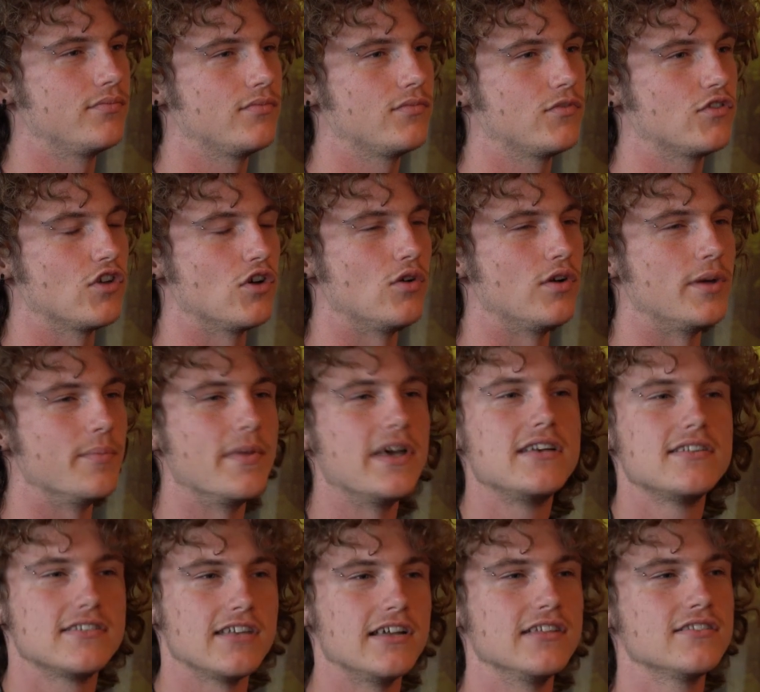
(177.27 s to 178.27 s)
So it
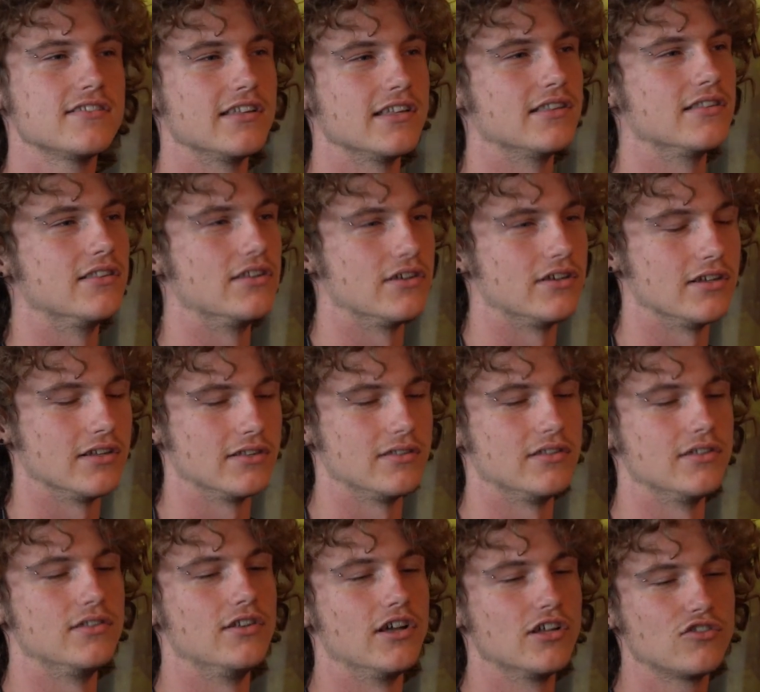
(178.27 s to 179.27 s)
makes sense that
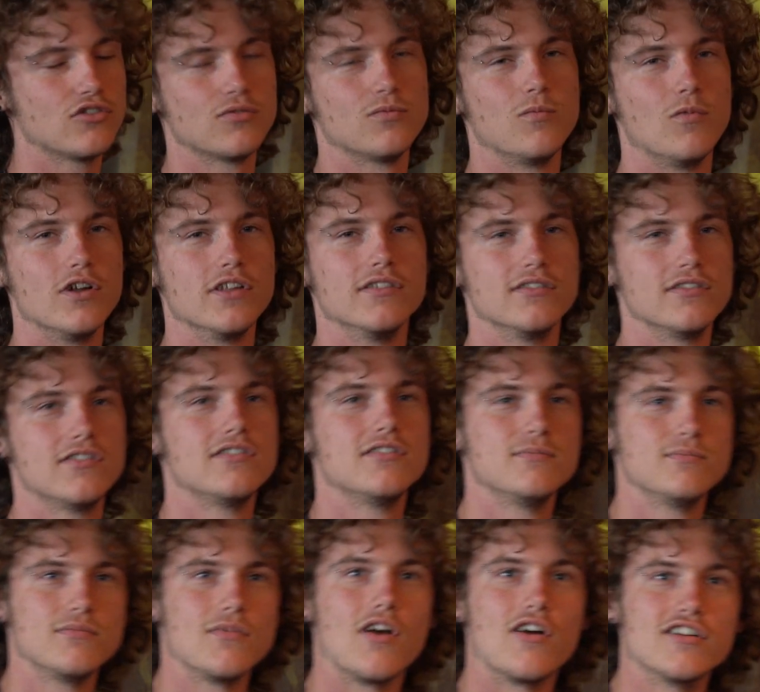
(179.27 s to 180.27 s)
the Dutch
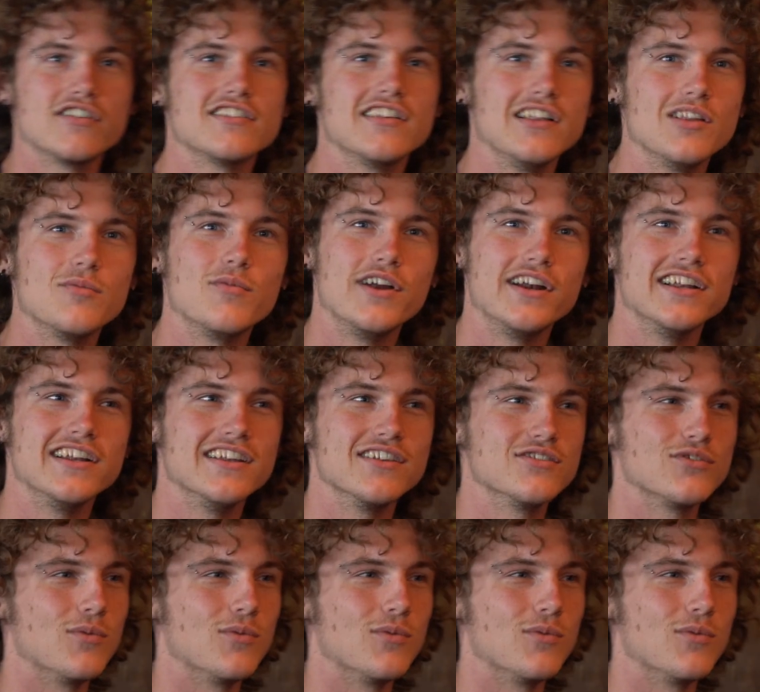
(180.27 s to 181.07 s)
ones are celebrated as